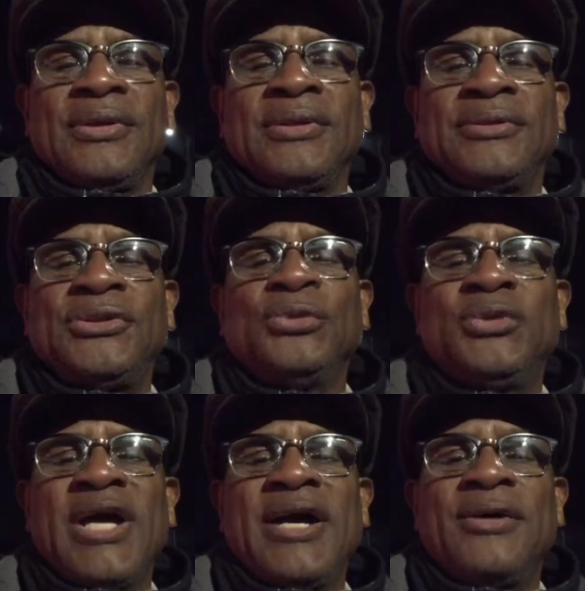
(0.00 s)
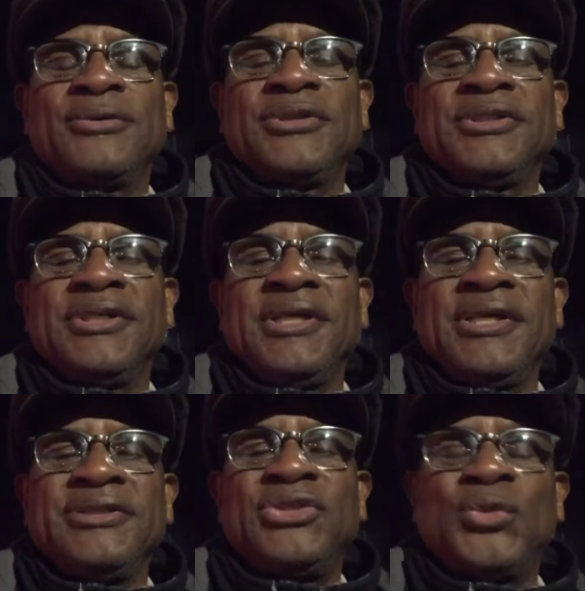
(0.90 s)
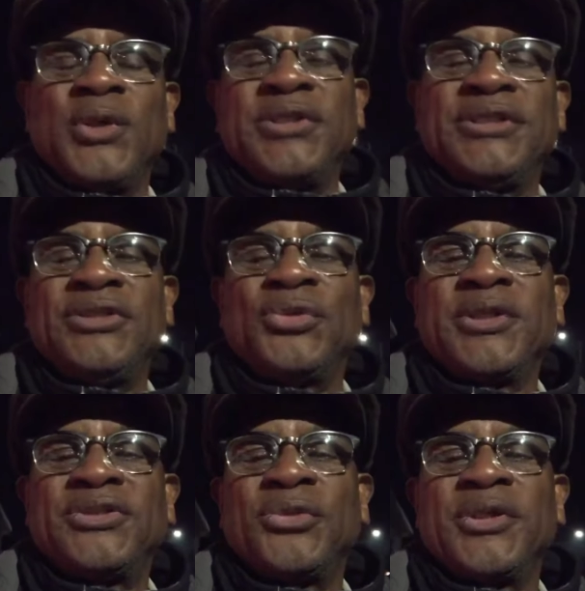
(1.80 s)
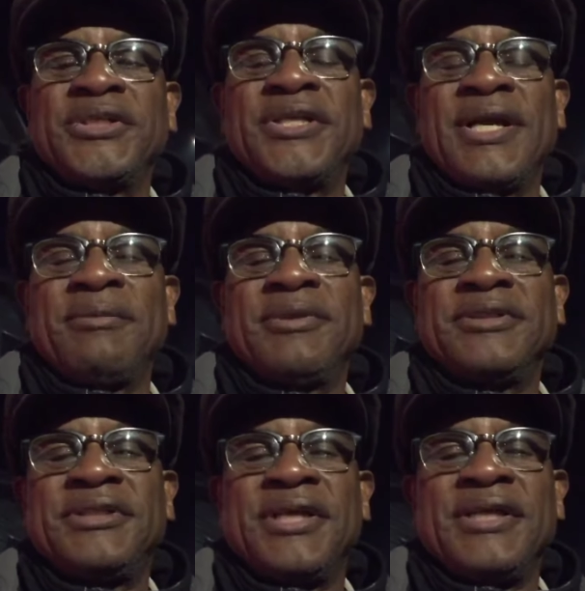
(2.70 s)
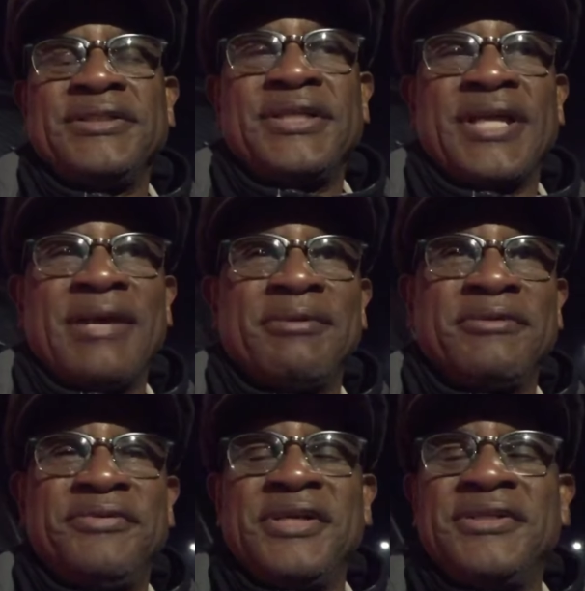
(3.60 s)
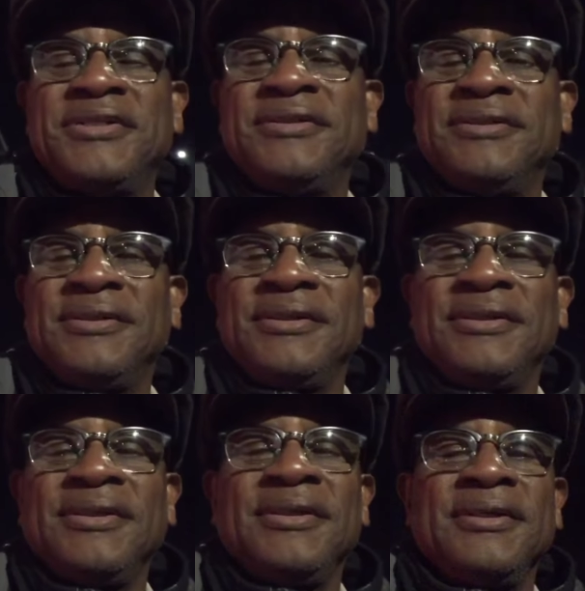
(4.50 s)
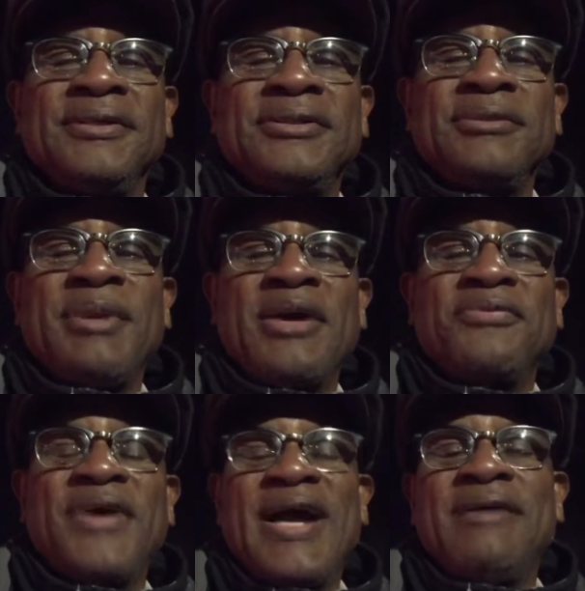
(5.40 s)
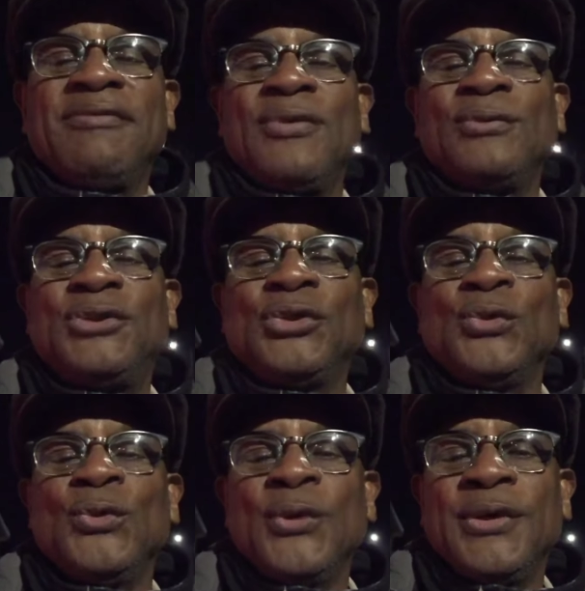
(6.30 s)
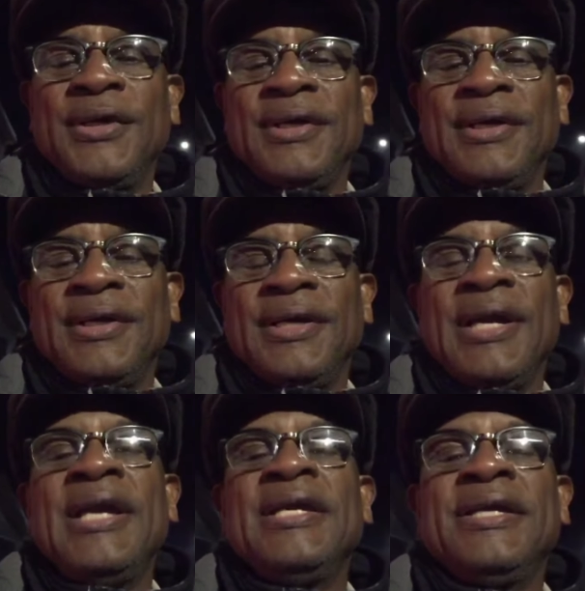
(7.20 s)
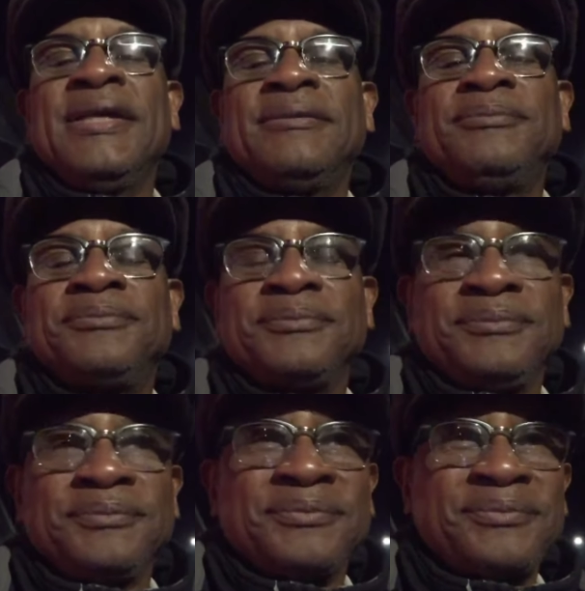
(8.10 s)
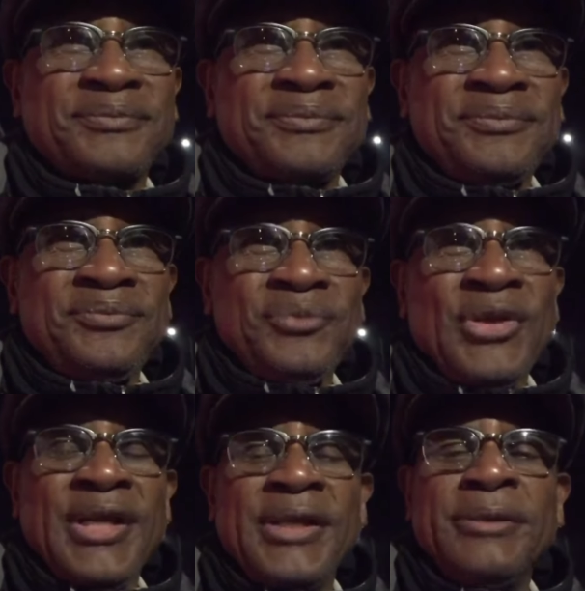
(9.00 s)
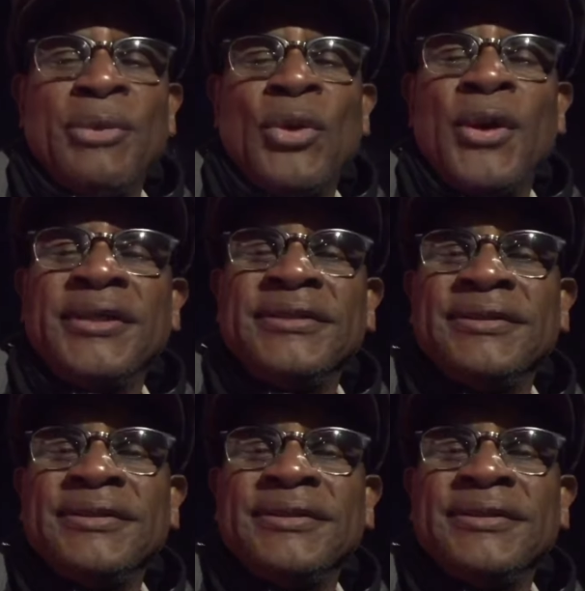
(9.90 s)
2020. 2020, time of the change, time of the vision. It's about 5:02 a.m. in the morning.